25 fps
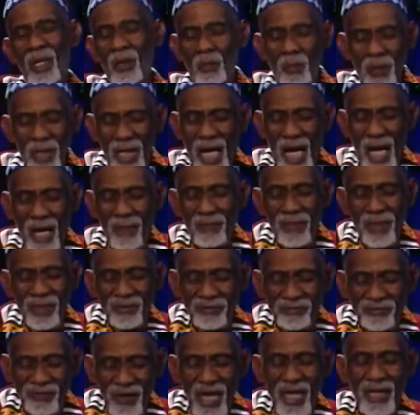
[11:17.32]
We have
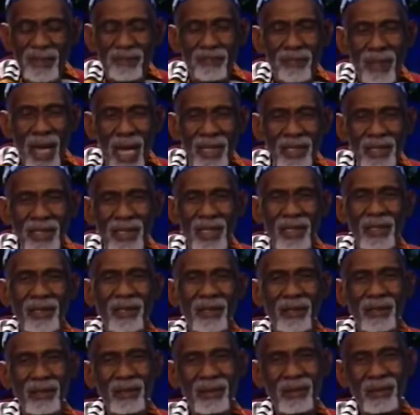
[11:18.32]
been fed melanin
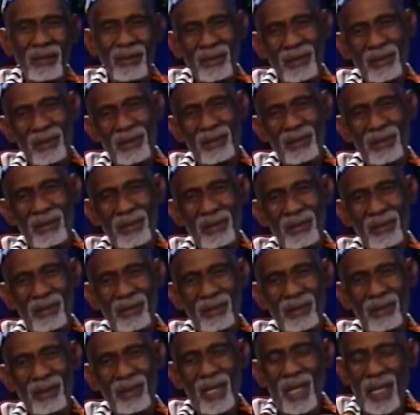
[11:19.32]

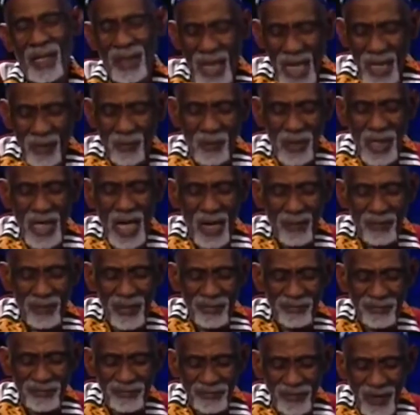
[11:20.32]
like we have
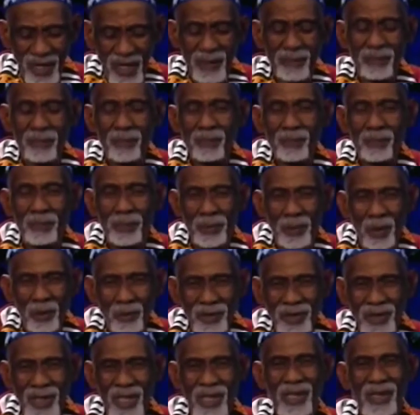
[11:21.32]
been fed
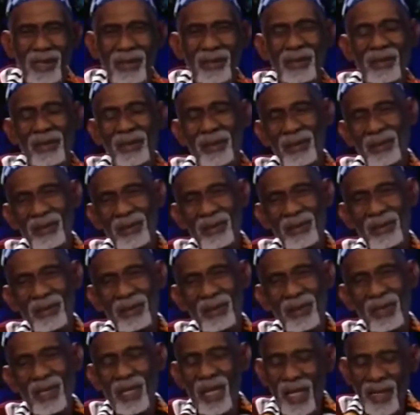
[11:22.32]
protein,
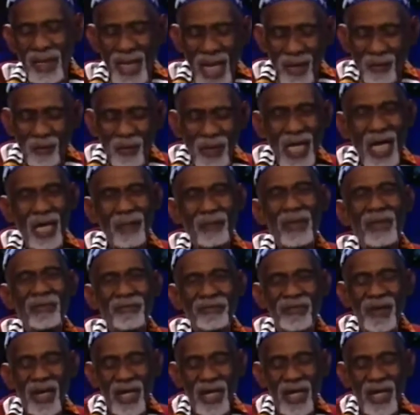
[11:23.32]
like we have been